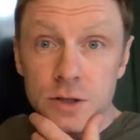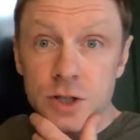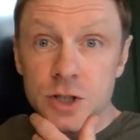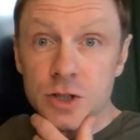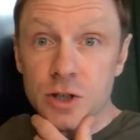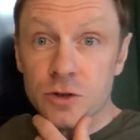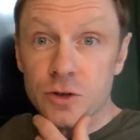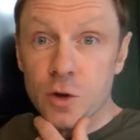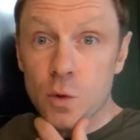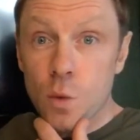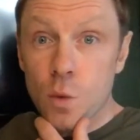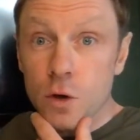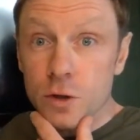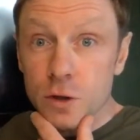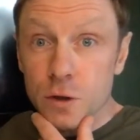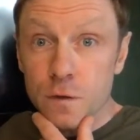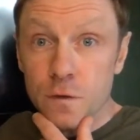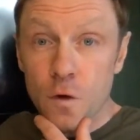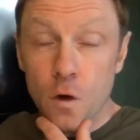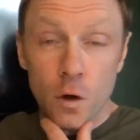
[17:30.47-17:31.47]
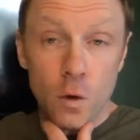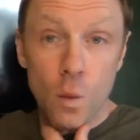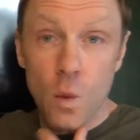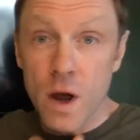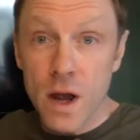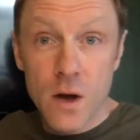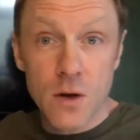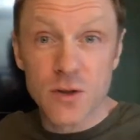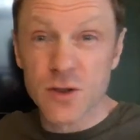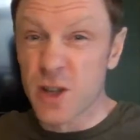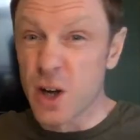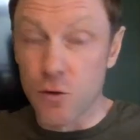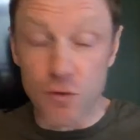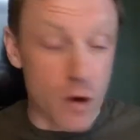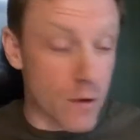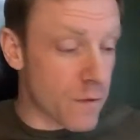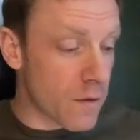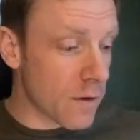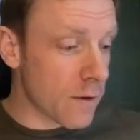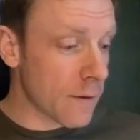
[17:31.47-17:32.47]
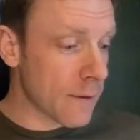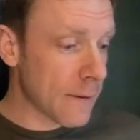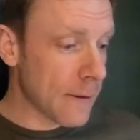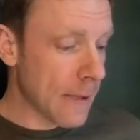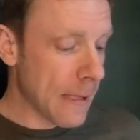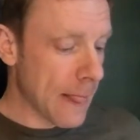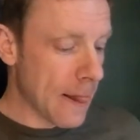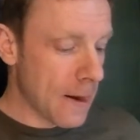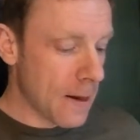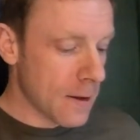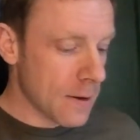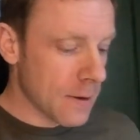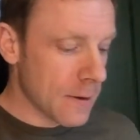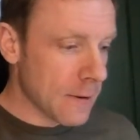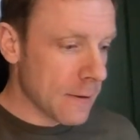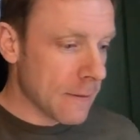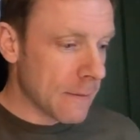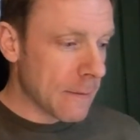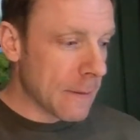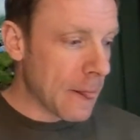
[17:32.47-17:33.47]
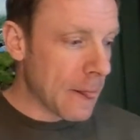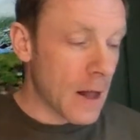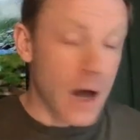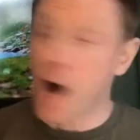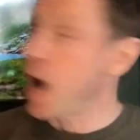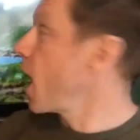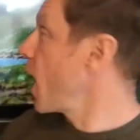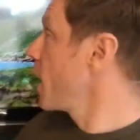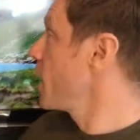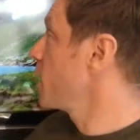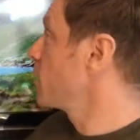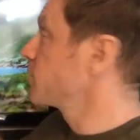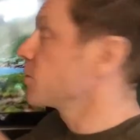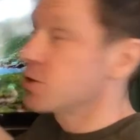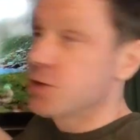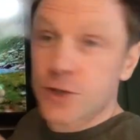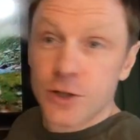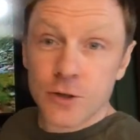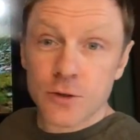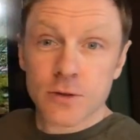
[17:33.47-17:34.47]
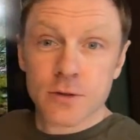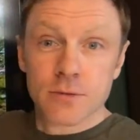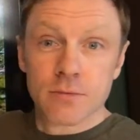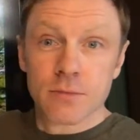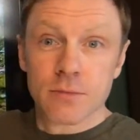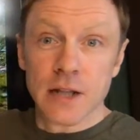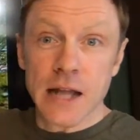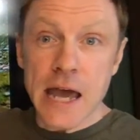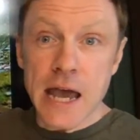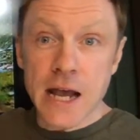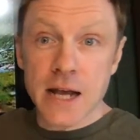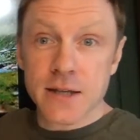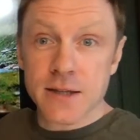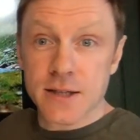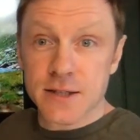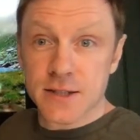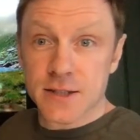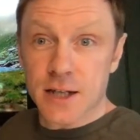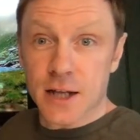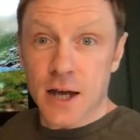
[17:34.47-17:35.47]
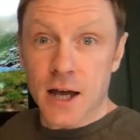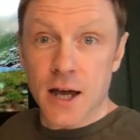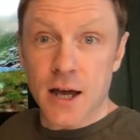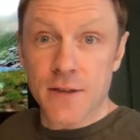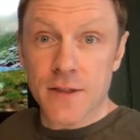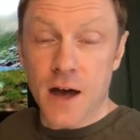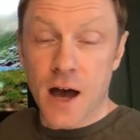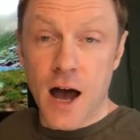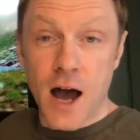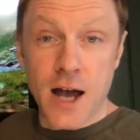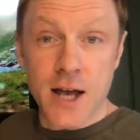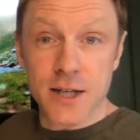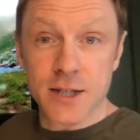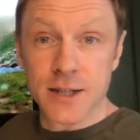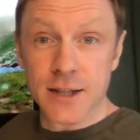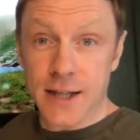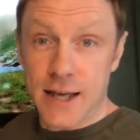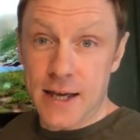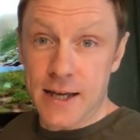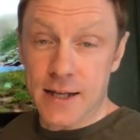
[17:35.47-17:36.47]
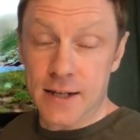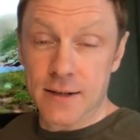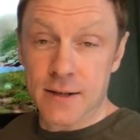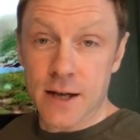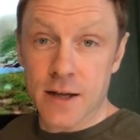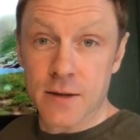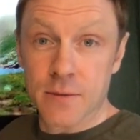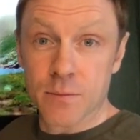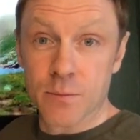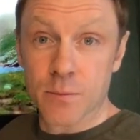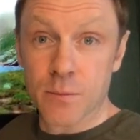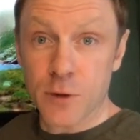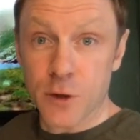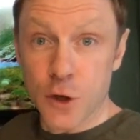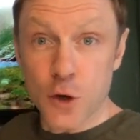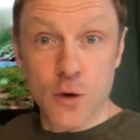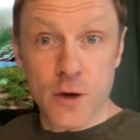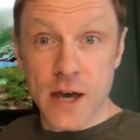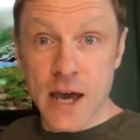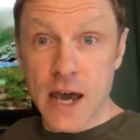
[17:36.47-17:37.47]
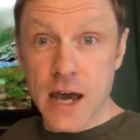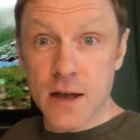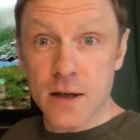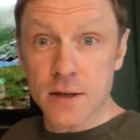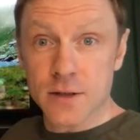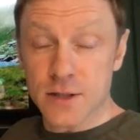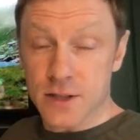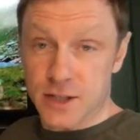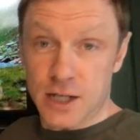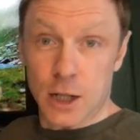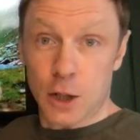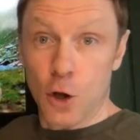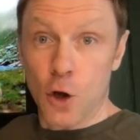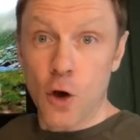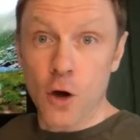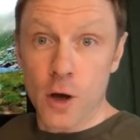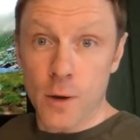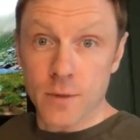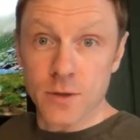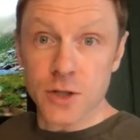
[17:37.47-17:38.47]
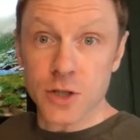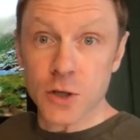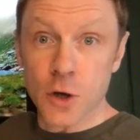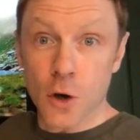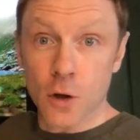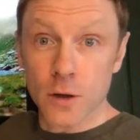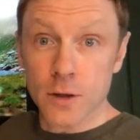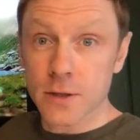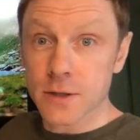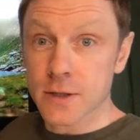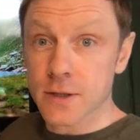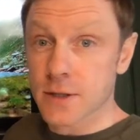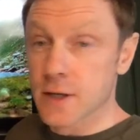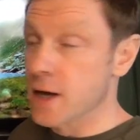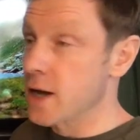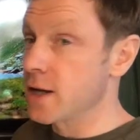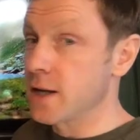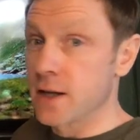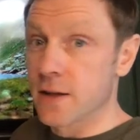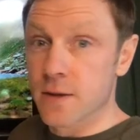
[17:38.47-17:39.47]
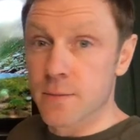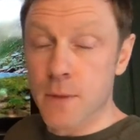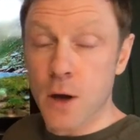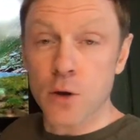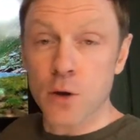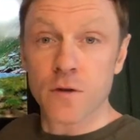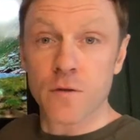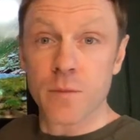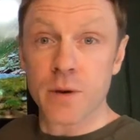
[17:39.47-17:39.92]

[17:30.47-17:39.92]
just under a waterfall in Wales in a river. High altitude lakes. This is the highest lake in the UK. It's actually a loch out in Scotland near the mountain of